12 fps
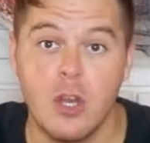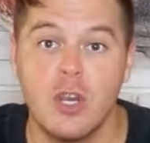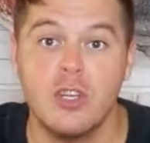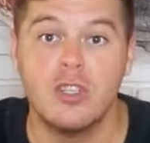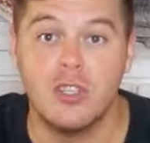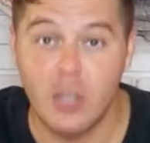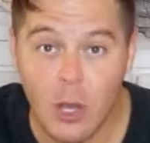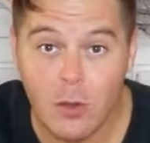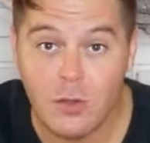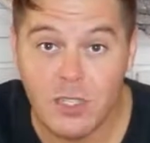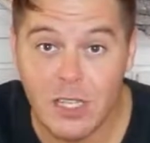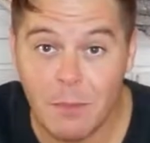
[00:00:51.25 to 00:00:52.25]
So
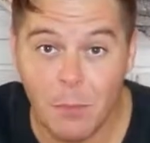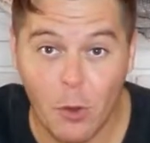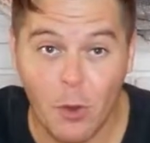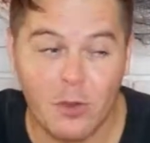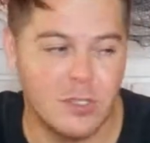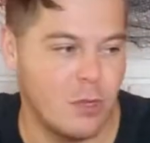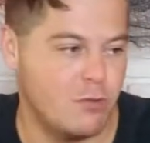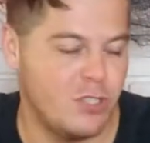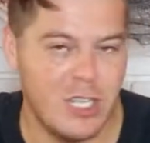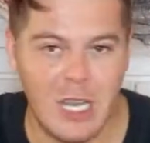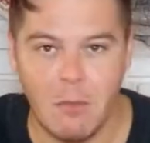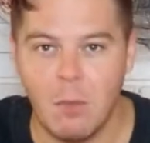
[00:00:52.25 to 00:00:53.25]
simple, so
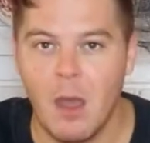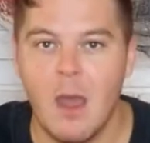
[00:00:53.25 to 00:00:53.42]
cheap.